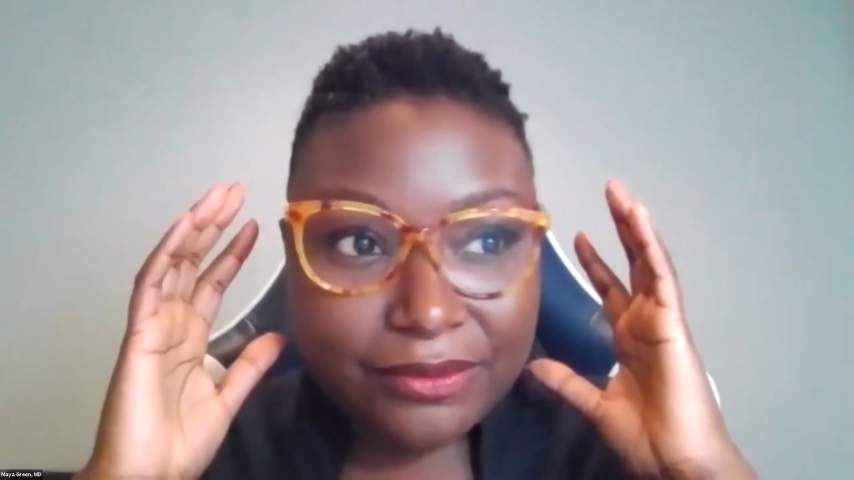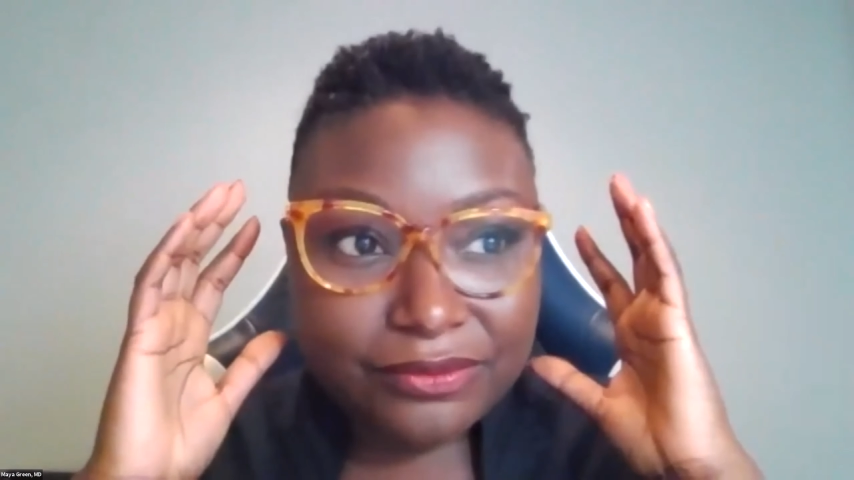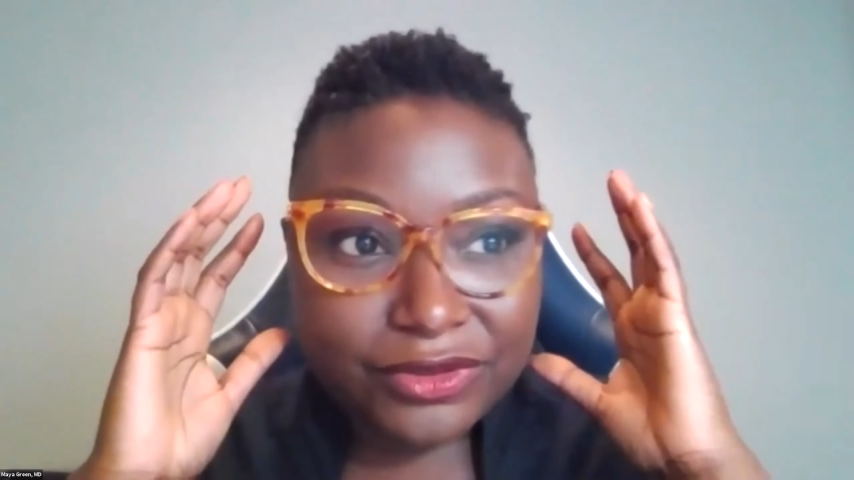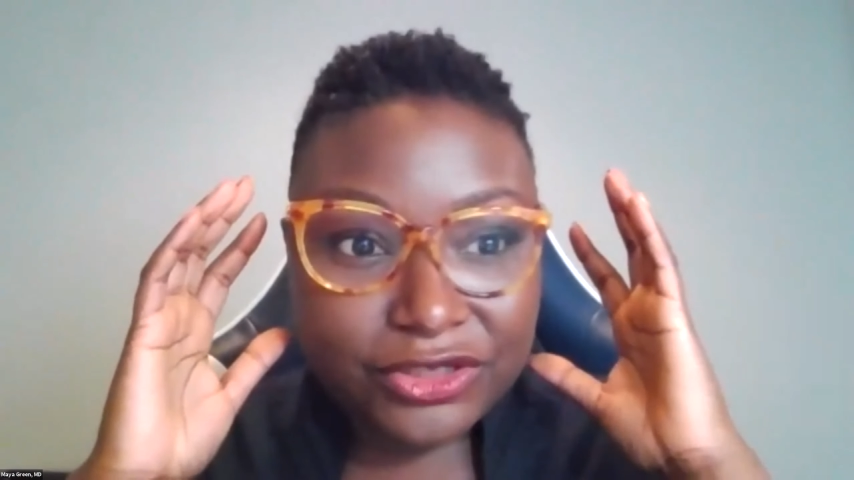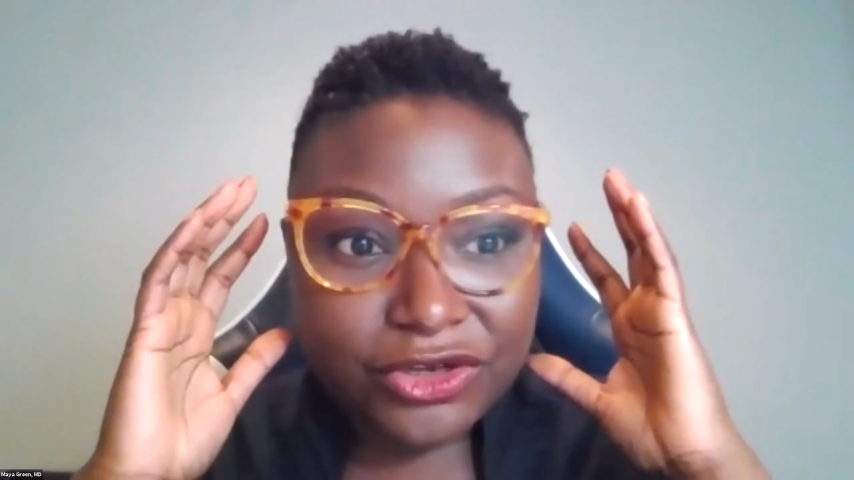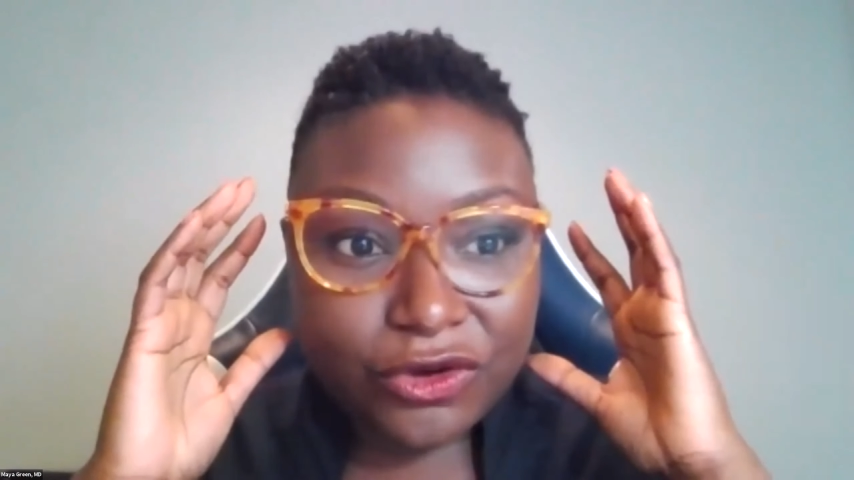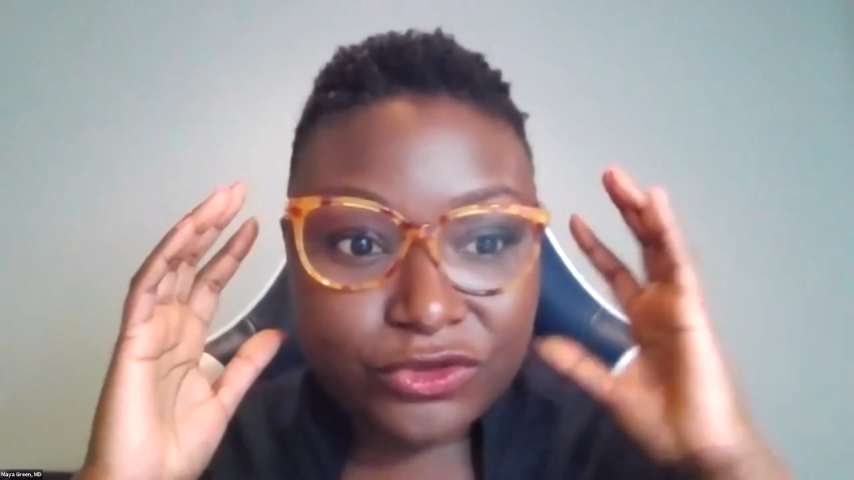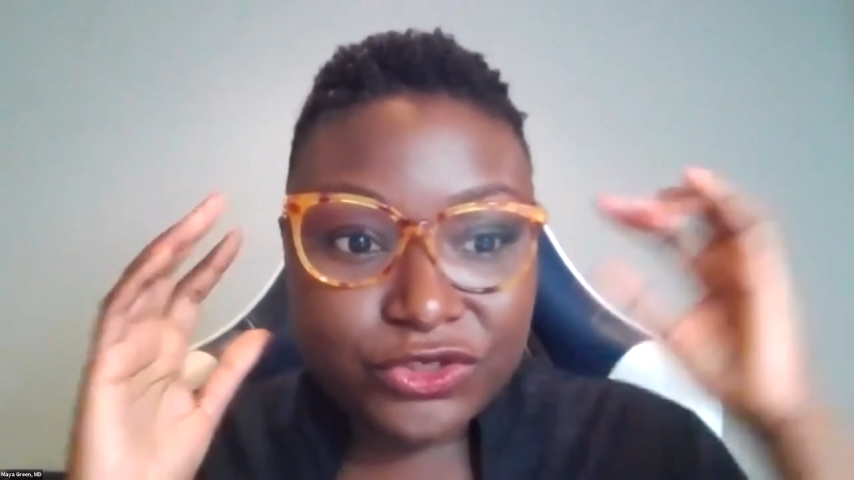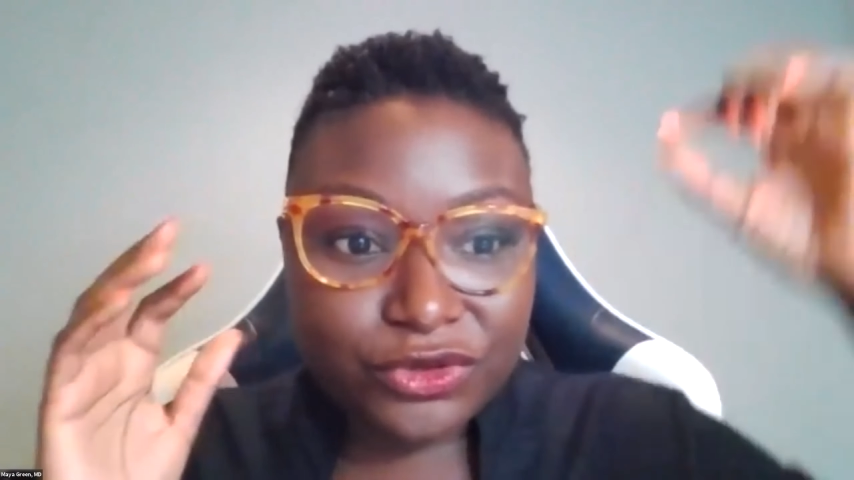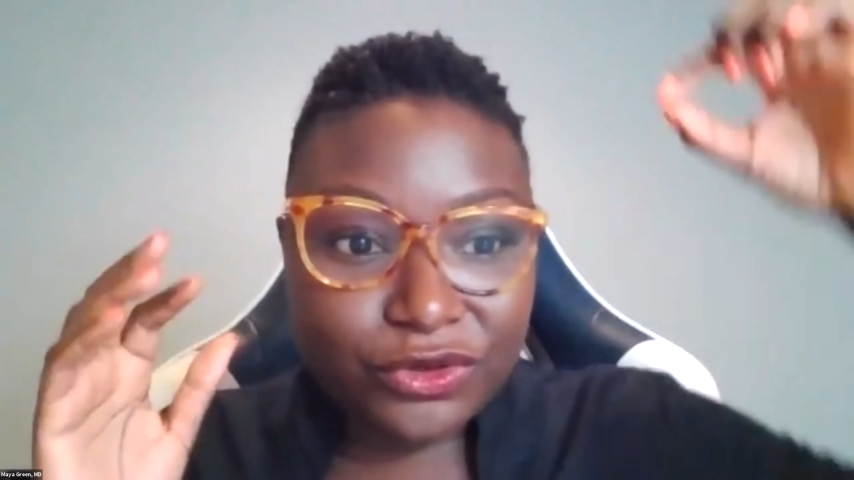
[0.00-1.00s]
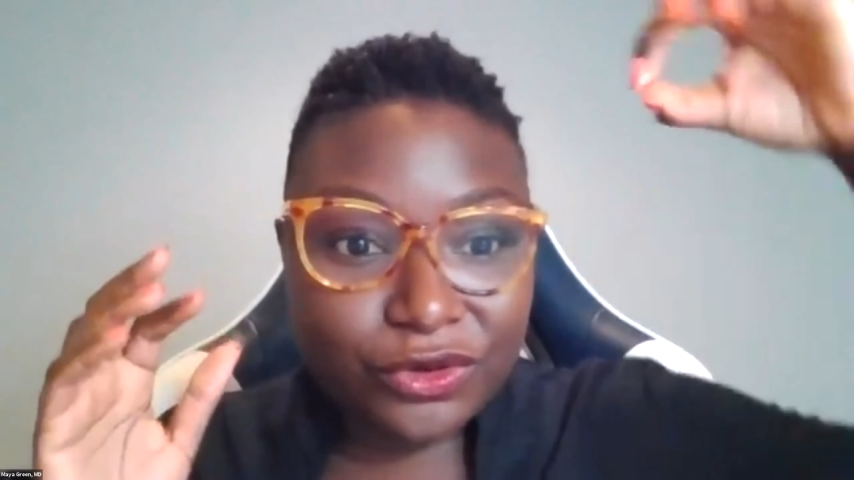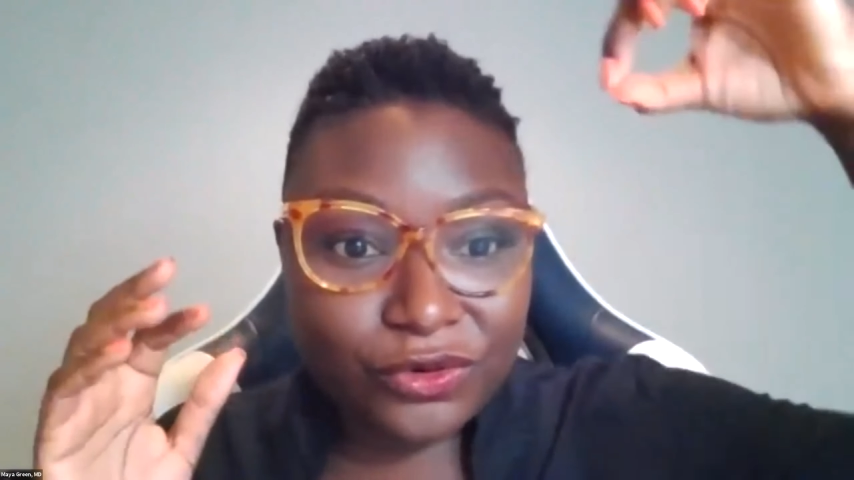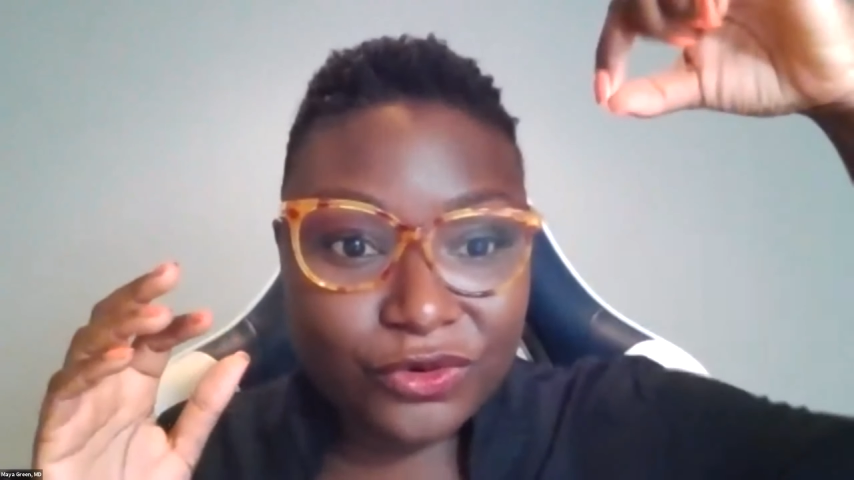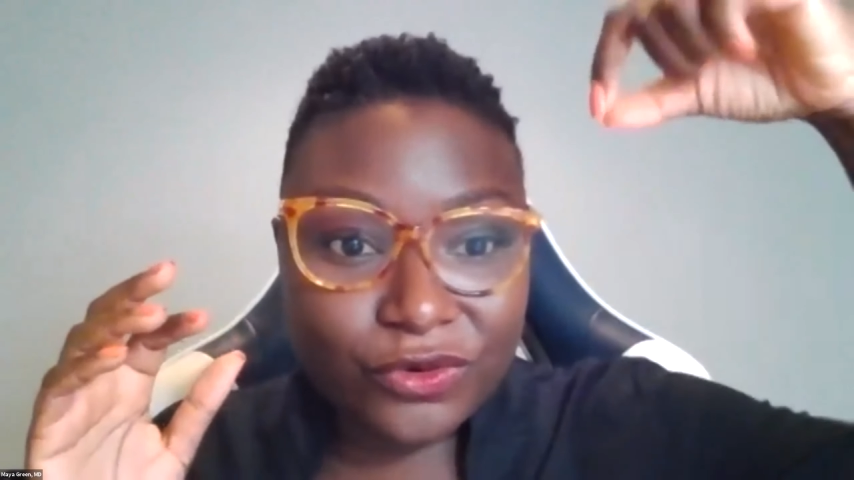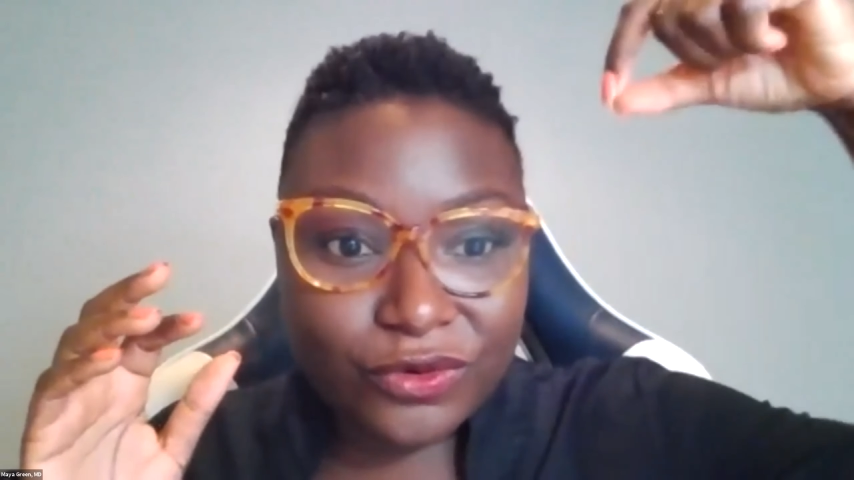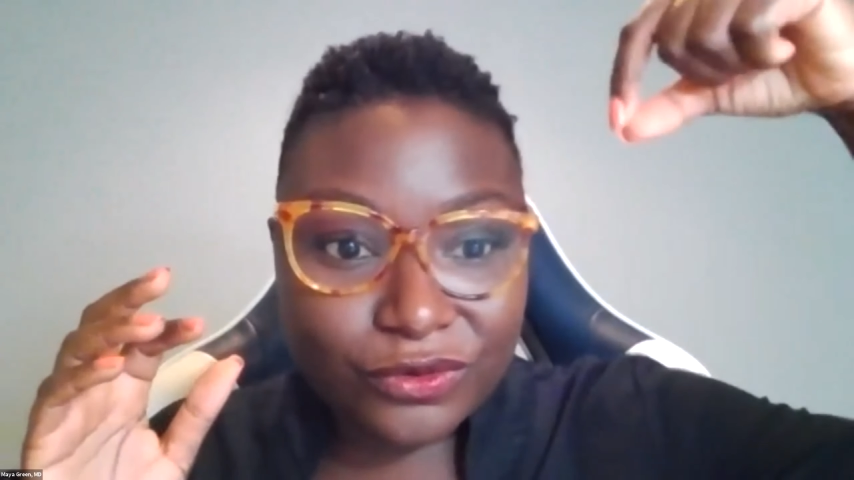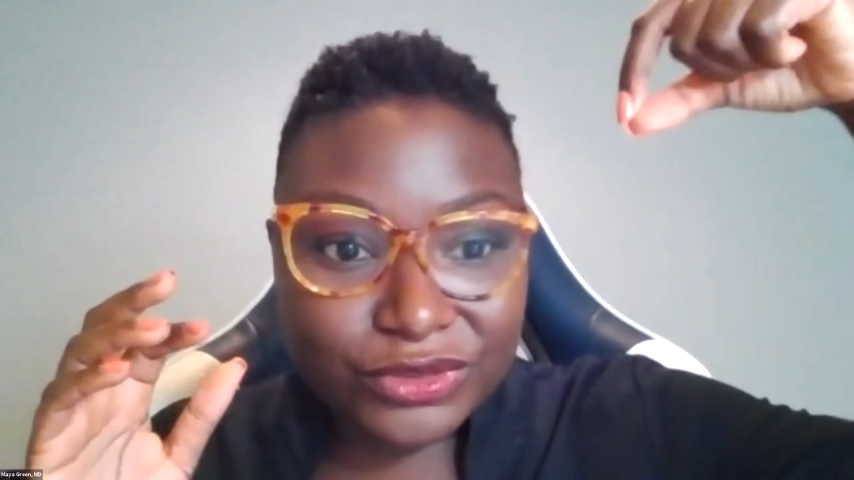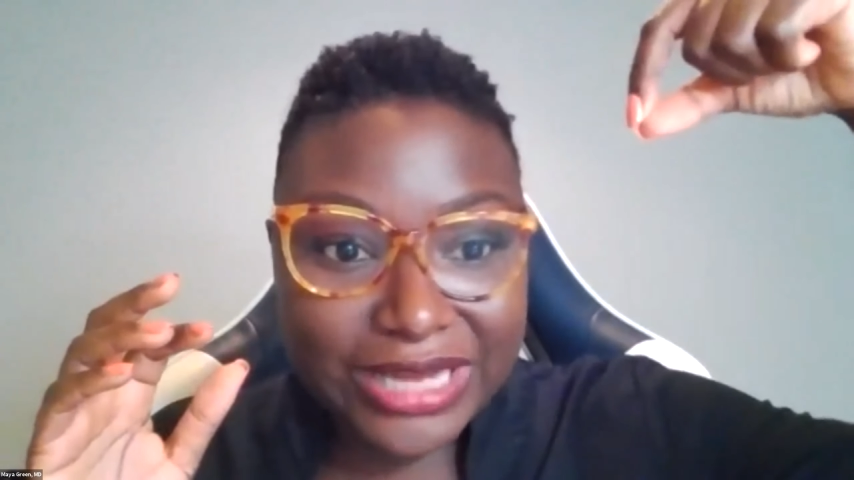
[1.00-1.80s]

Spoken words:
do the little Google